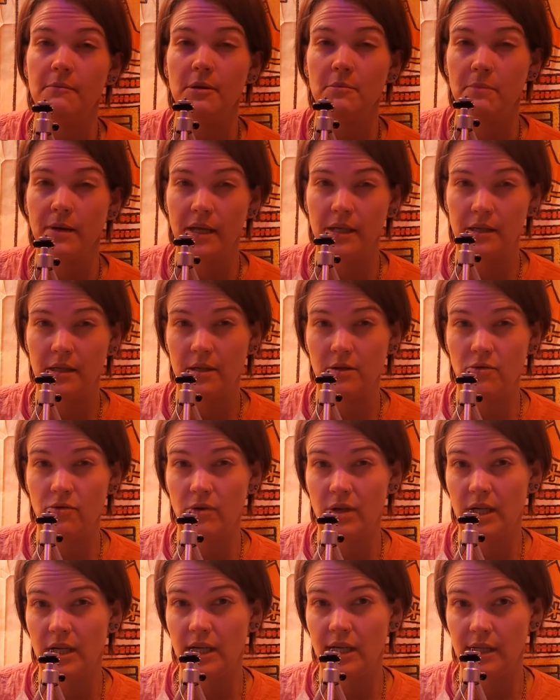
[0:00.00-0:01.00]
dependent
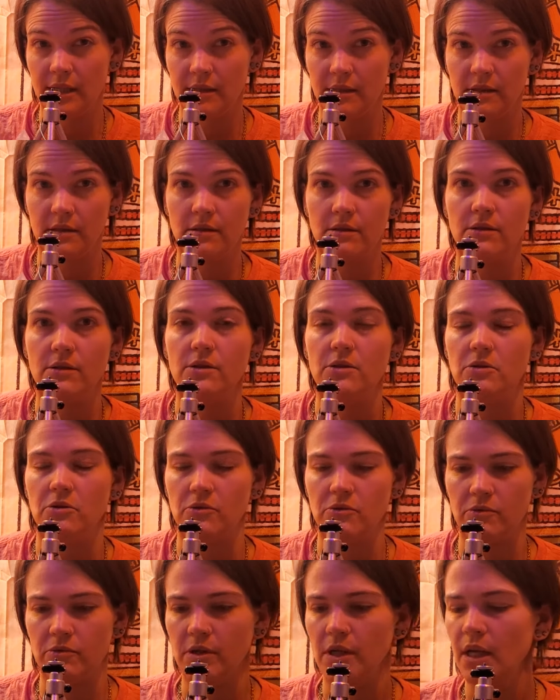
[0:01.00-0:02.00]
readings,
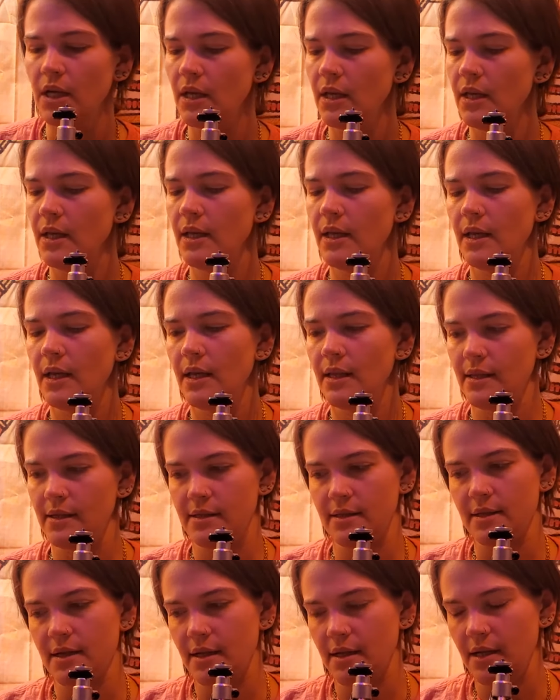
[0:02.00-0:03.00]
so that's
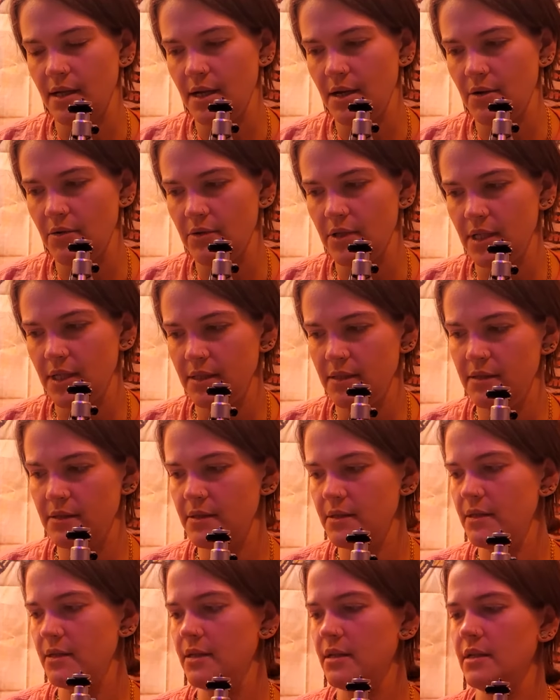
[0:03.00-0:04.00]
kind of how it
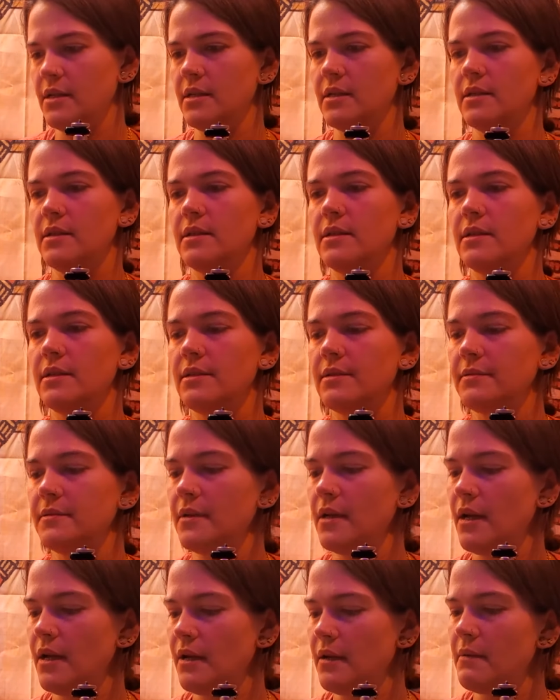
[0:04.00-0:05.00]
is.
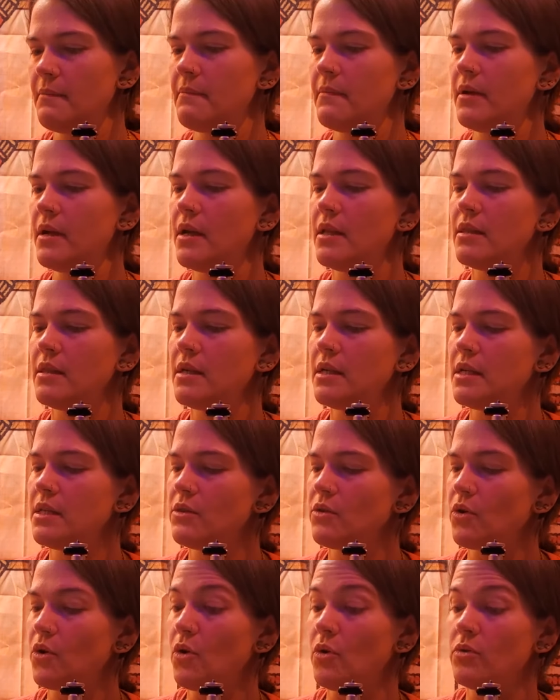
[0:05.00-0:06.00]
Um, and then in
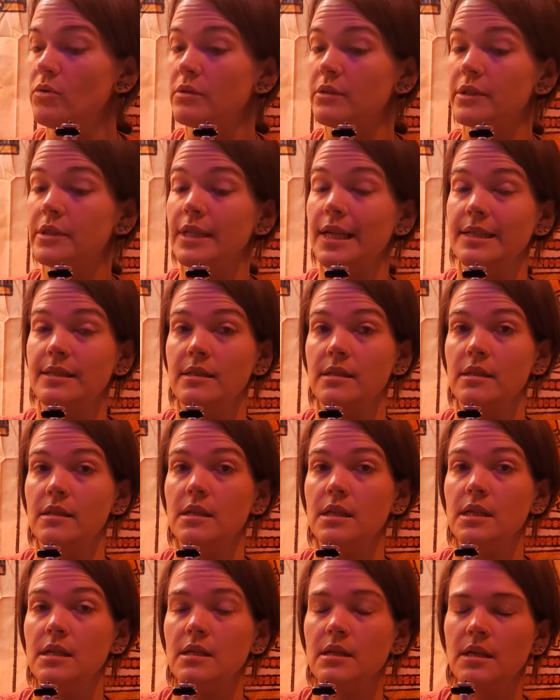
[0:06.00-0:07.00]
the goal or
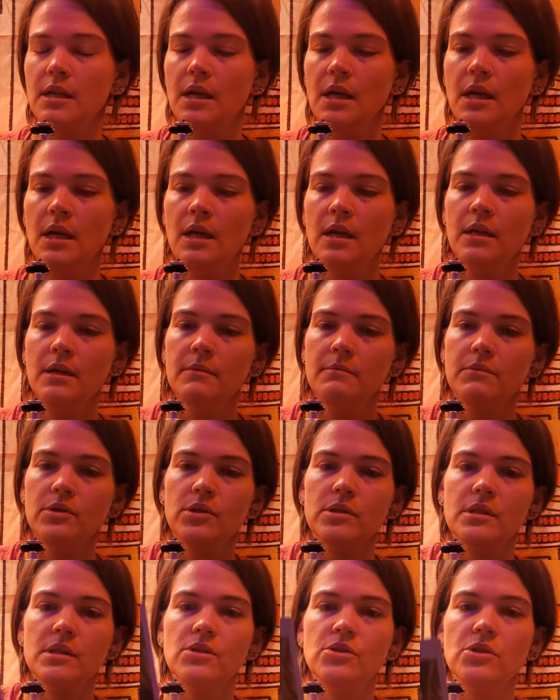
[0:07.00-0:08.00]
destiny
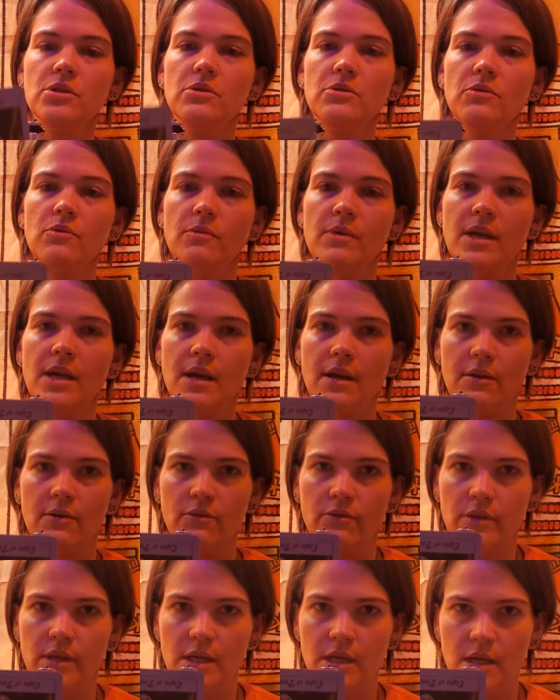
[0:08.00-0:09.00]
position, we
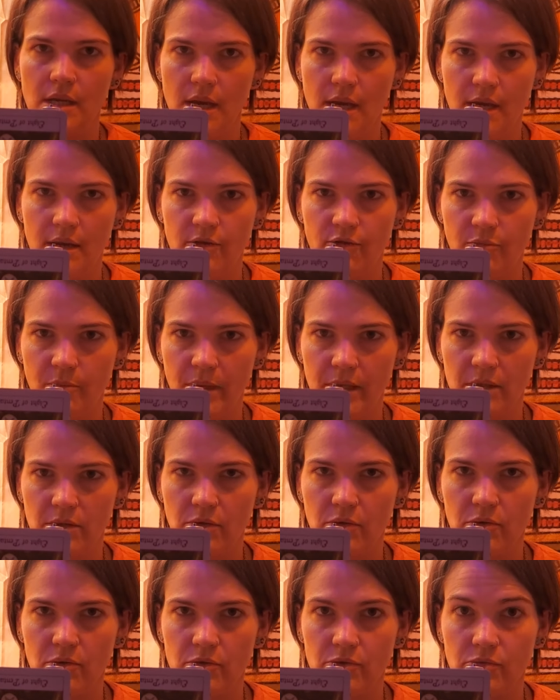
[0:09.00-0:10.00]
have the Eight of
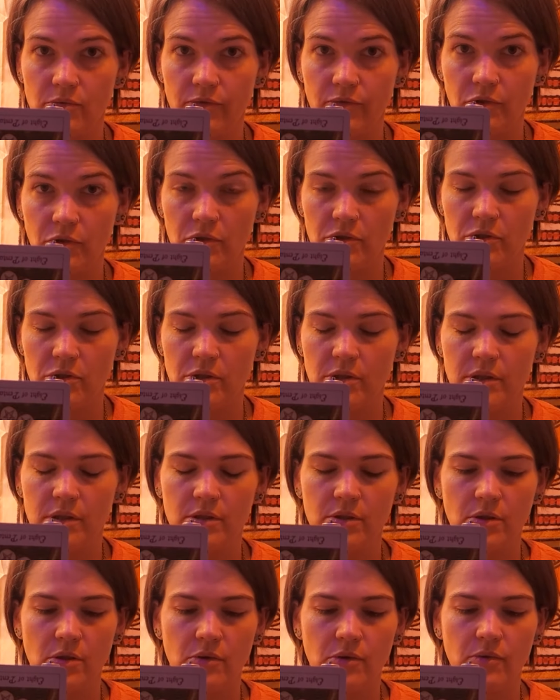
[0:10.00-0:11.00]
Pentacles reversed.
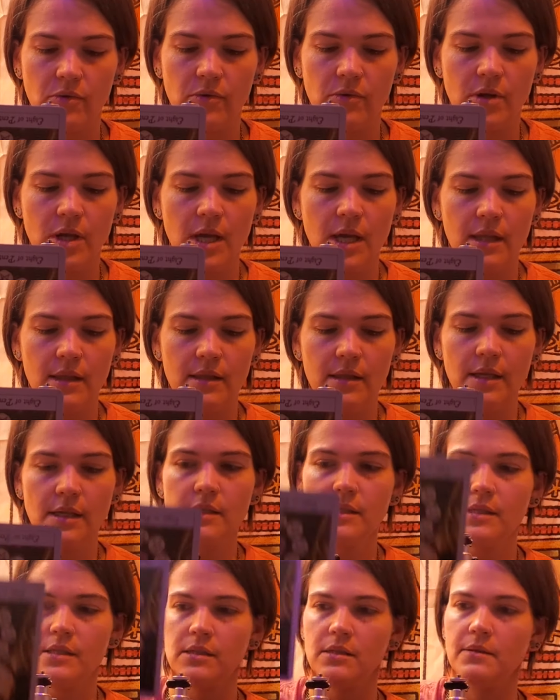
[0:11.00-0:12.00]
So
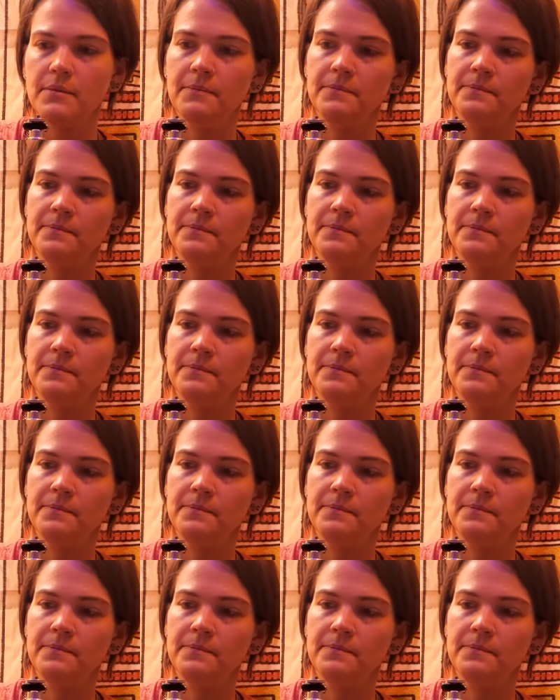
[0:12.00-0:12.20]
this